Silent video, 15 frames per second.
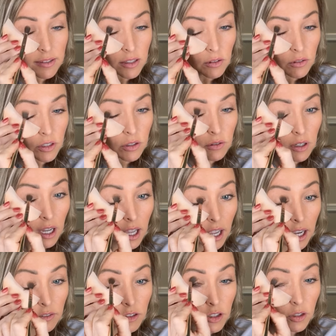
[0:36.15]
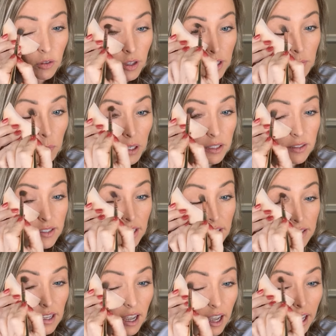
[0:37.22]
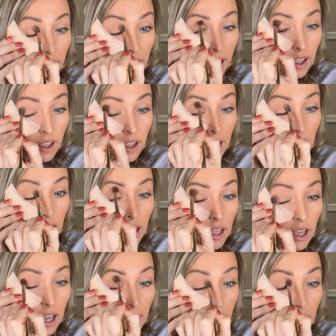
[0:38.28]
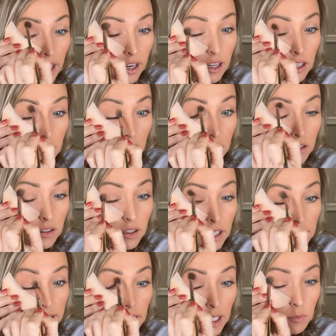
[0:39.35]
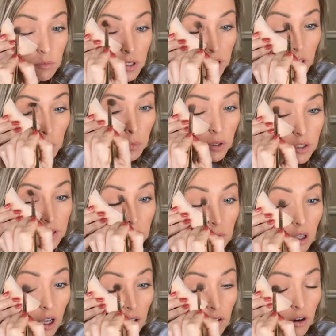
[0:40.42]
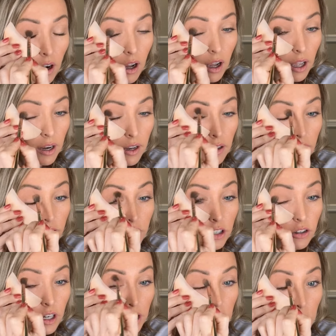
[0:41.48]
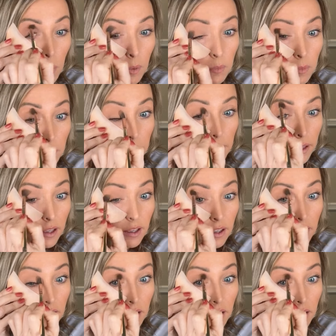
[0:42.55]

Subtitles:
You do not have to do this, but since I had attempted to put some color on, I figured I should probably